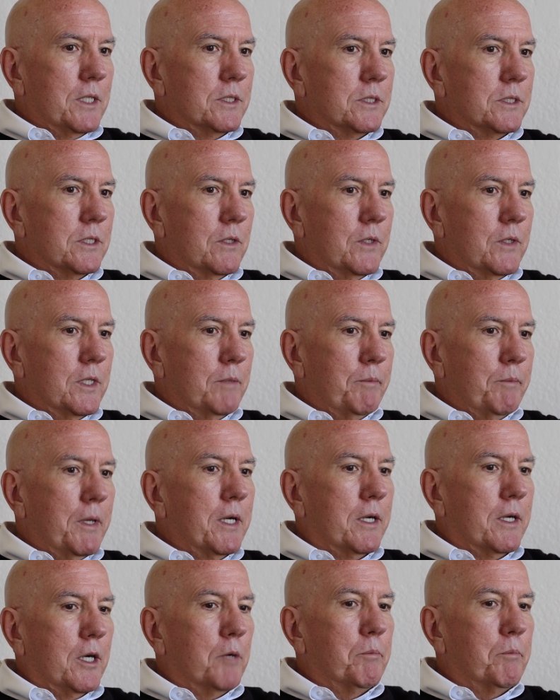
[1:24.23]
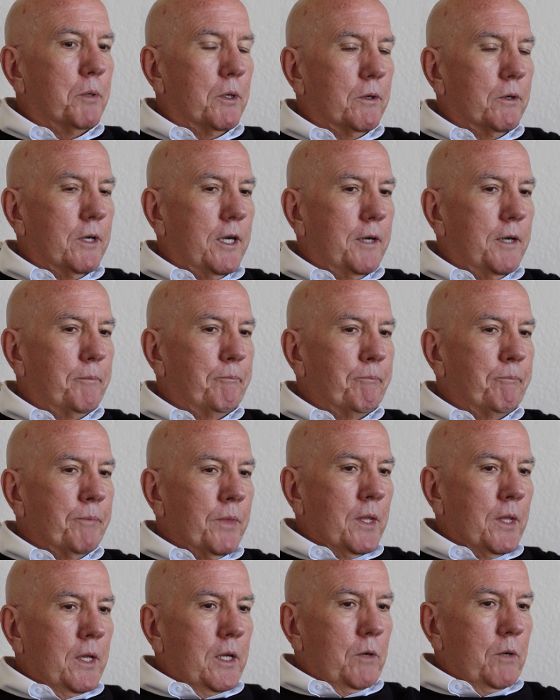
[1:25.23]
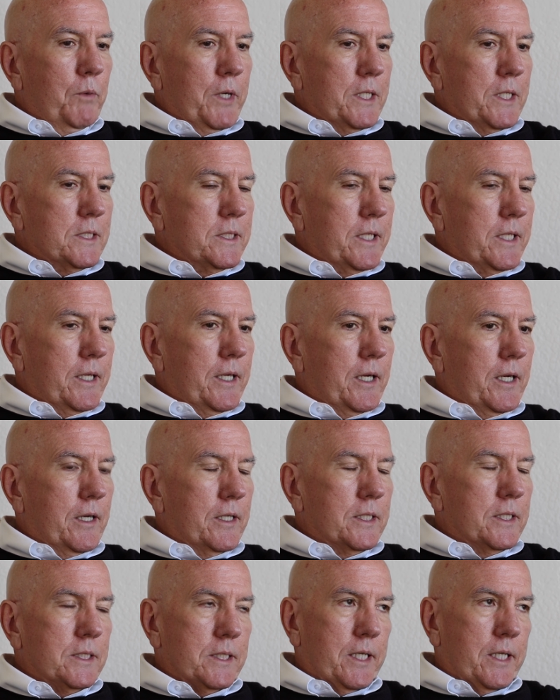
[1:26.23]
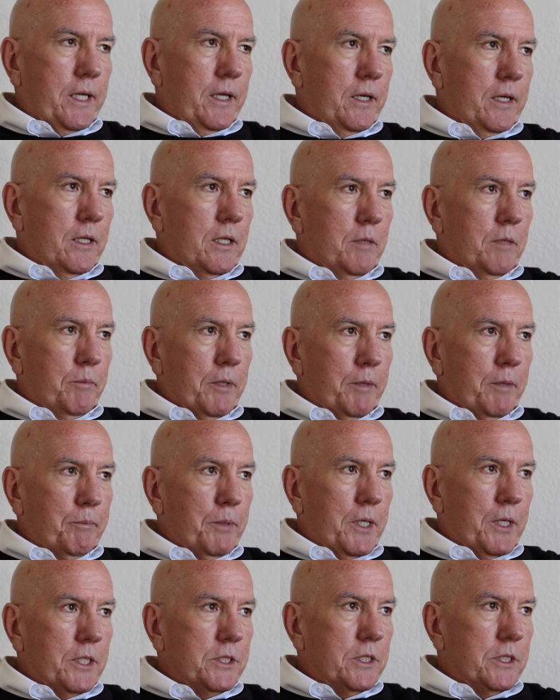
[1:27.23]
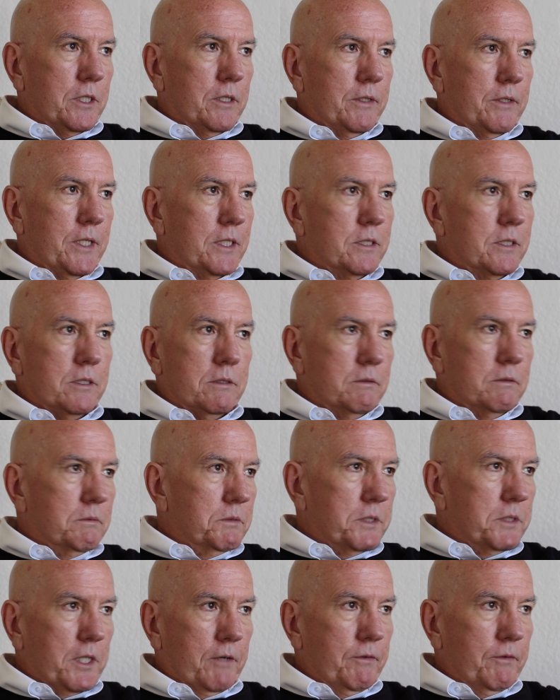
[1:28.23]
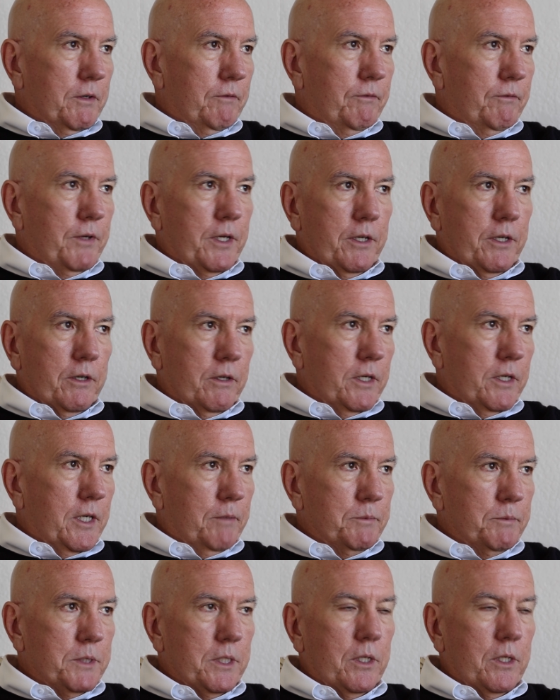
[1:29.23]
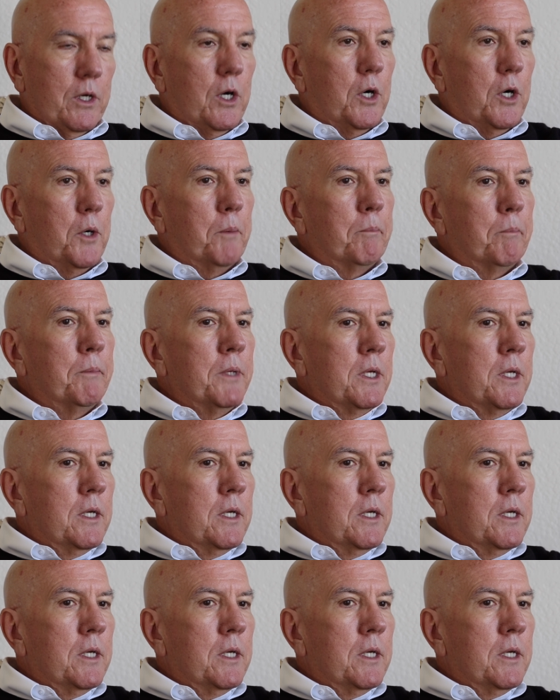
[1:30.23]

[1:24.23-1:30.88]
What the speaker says: So in the Medicare program, we can send out a scale of blood pressure that's self-configured, comes in the home,